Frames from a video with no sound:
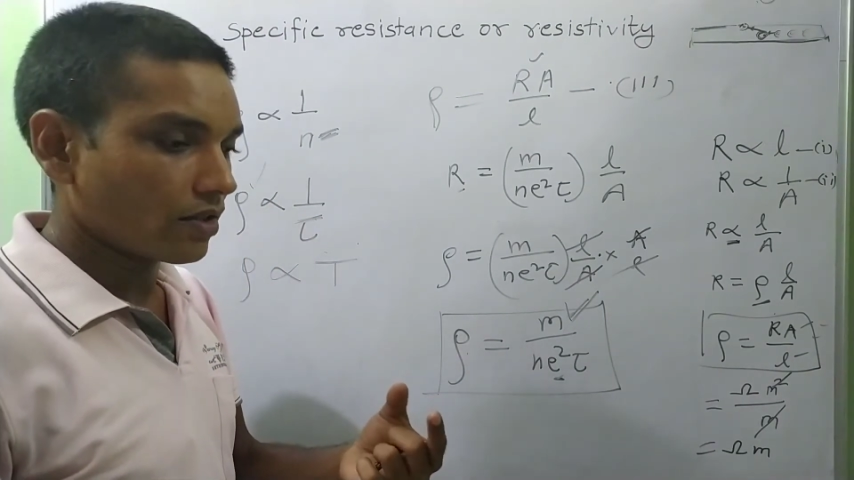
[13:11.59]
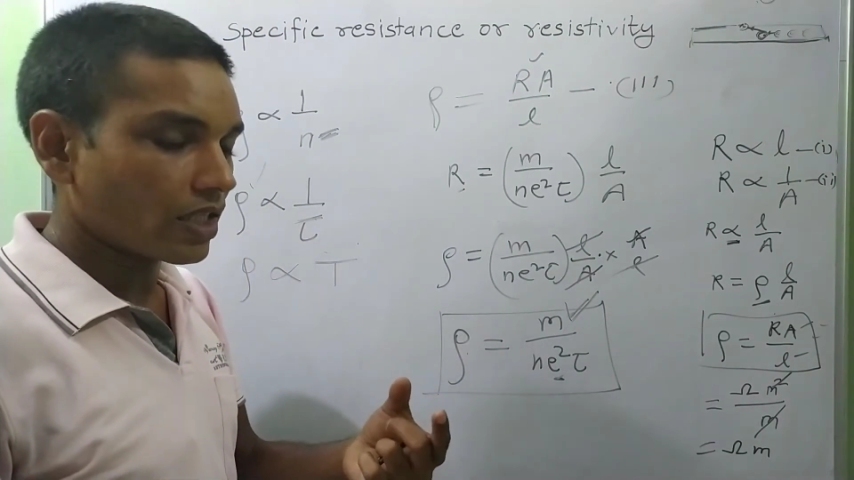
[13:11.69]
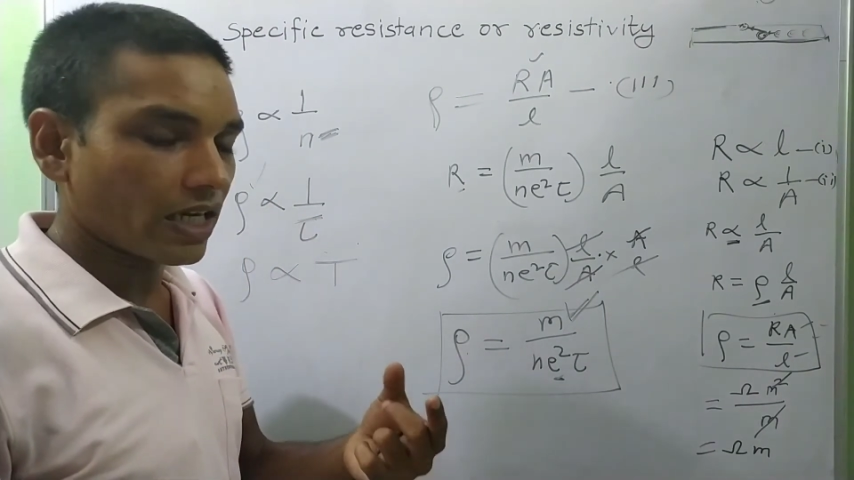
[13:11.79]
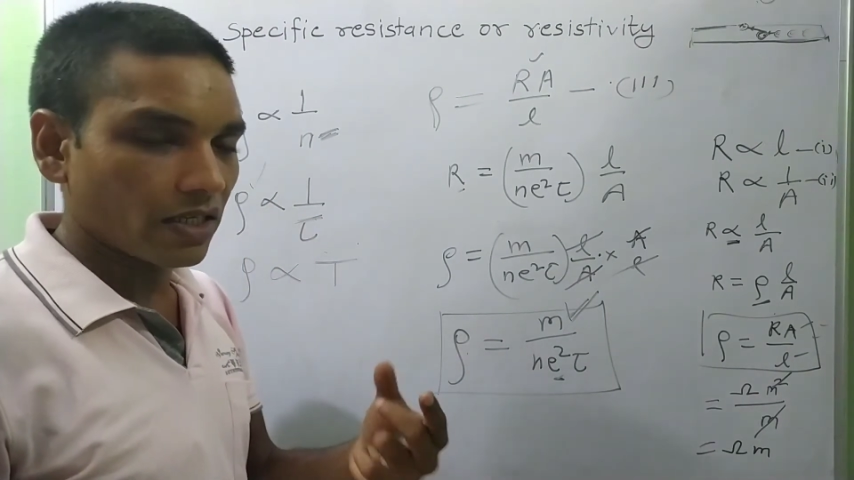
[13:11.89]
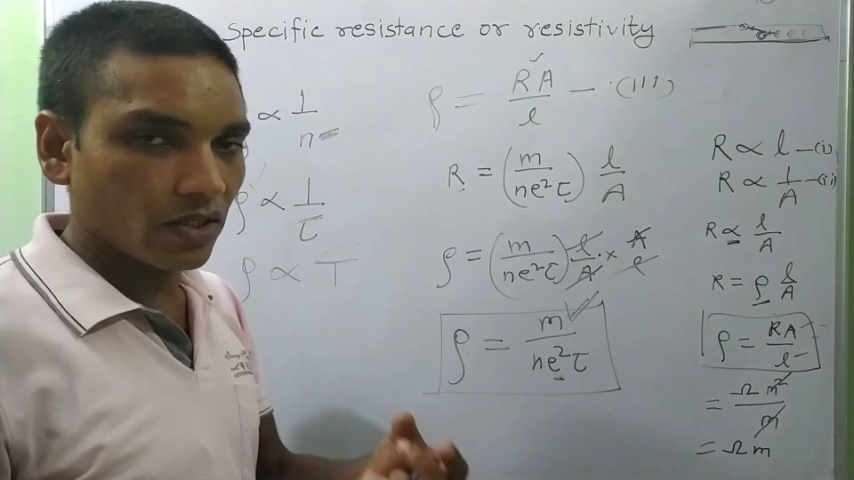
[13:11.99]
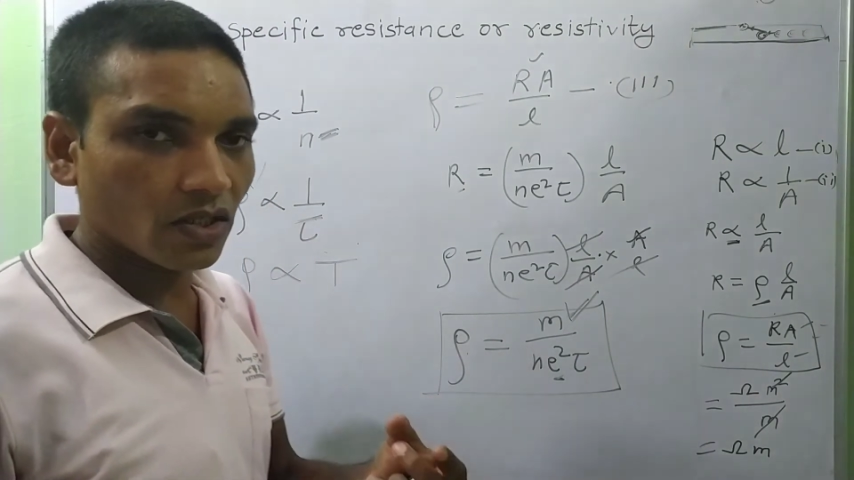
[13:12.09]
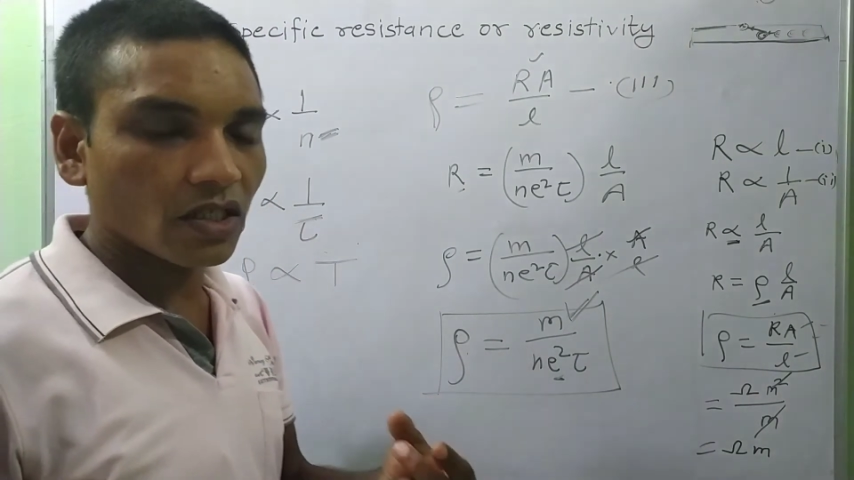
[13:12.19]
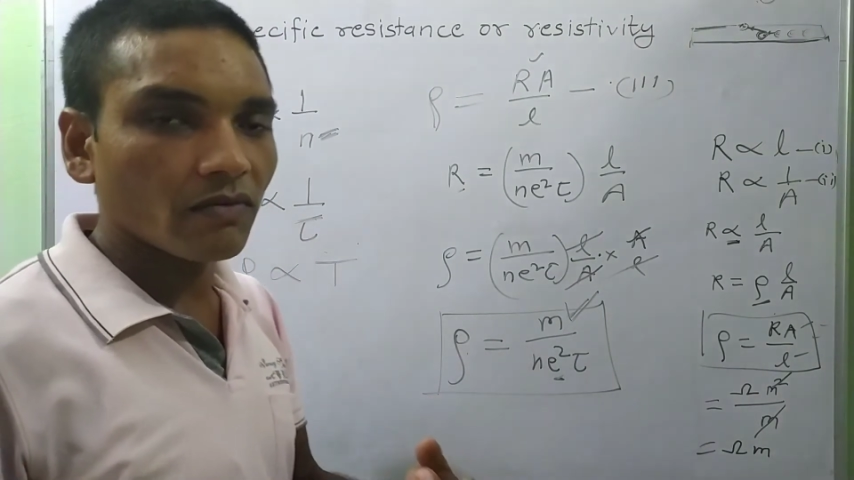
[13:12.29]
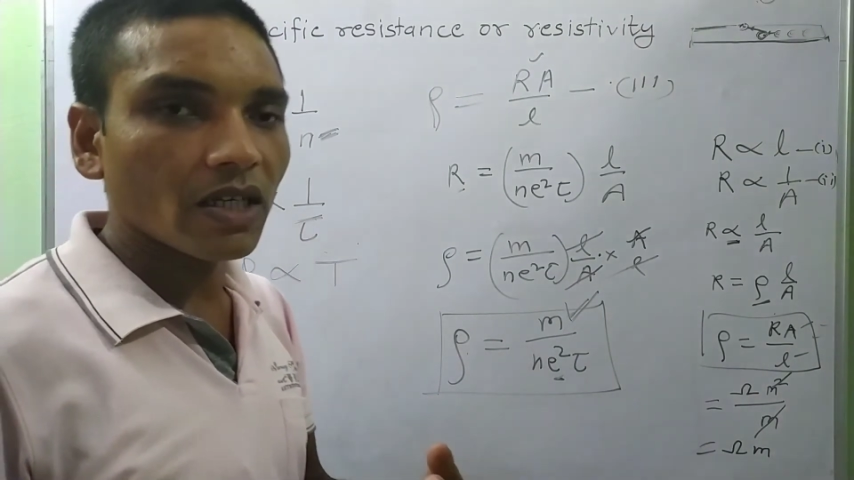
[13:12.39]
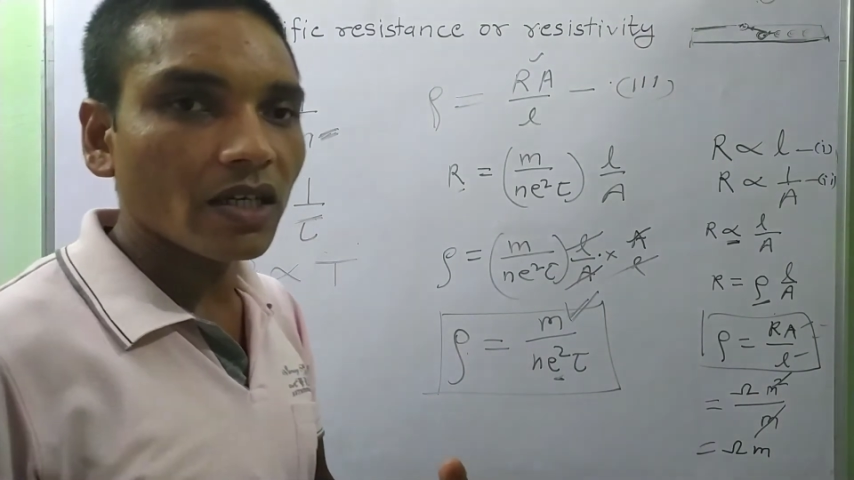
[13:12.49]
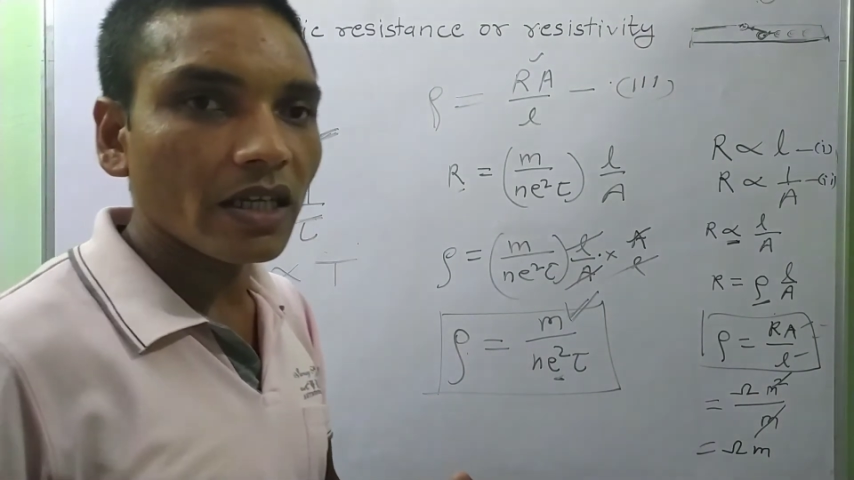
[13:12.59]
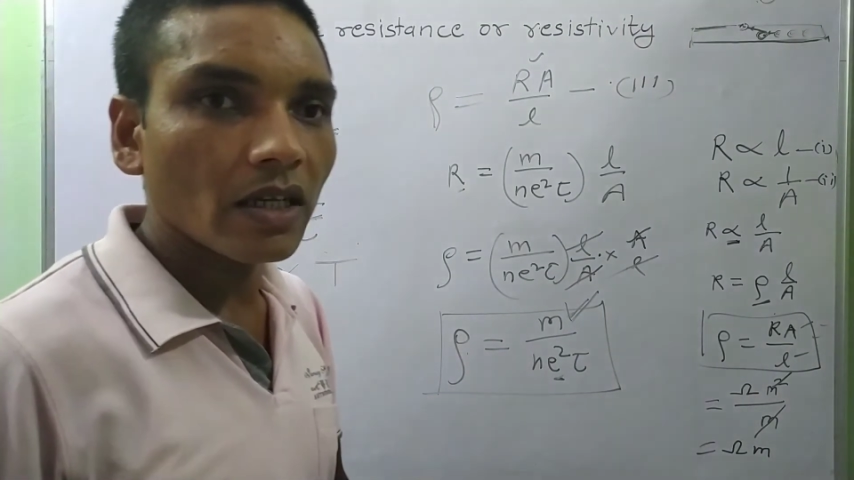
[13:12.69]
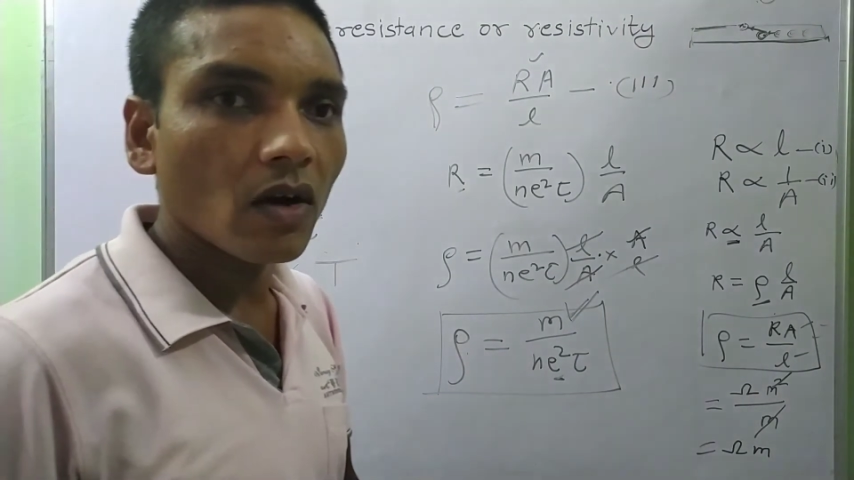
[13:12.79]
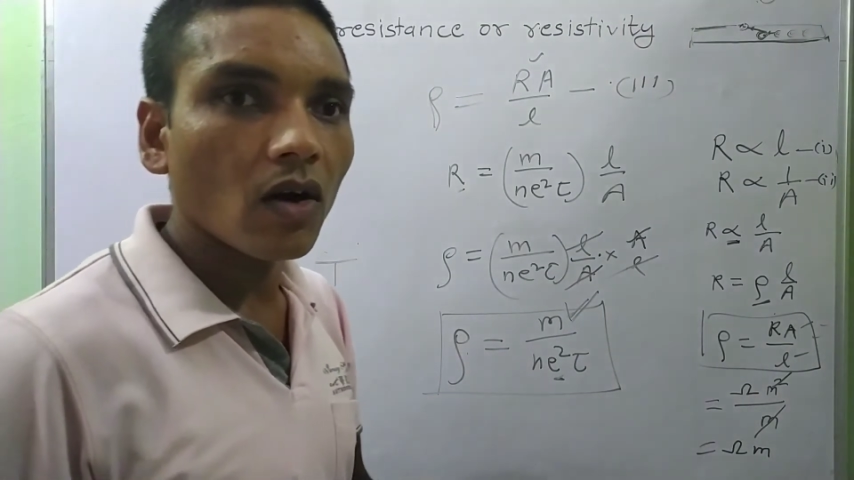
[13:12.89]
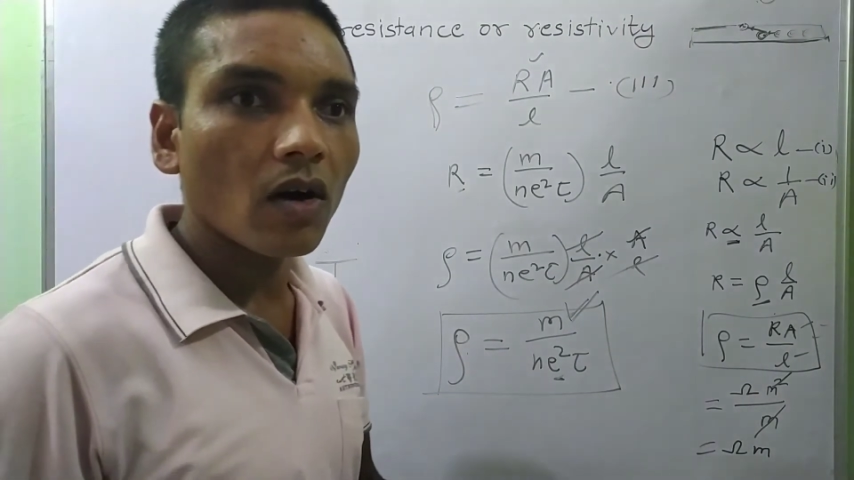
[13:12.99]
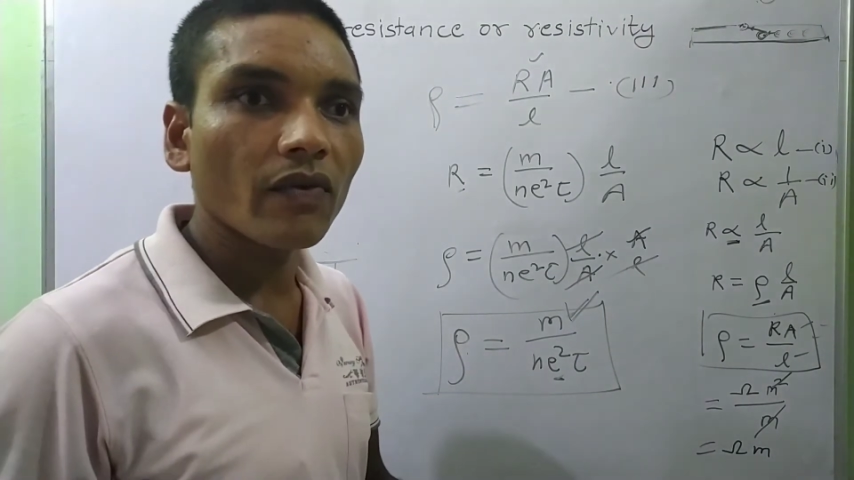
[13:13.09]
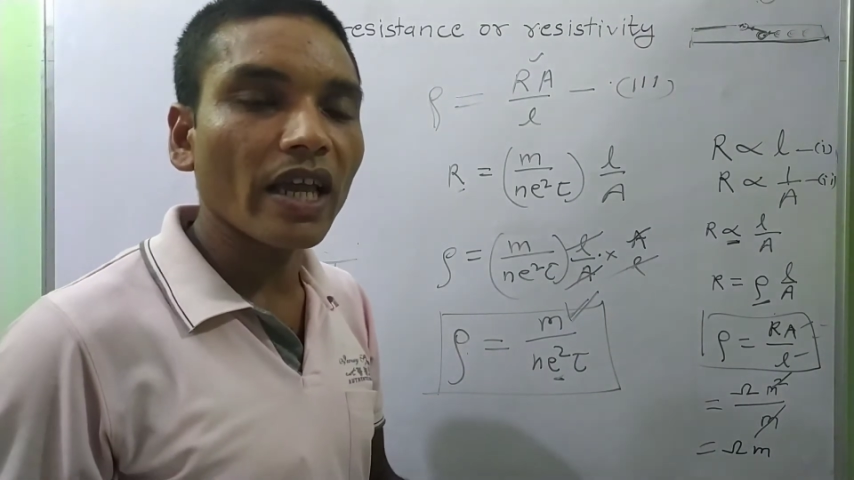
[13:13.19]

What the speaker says: the resistivity of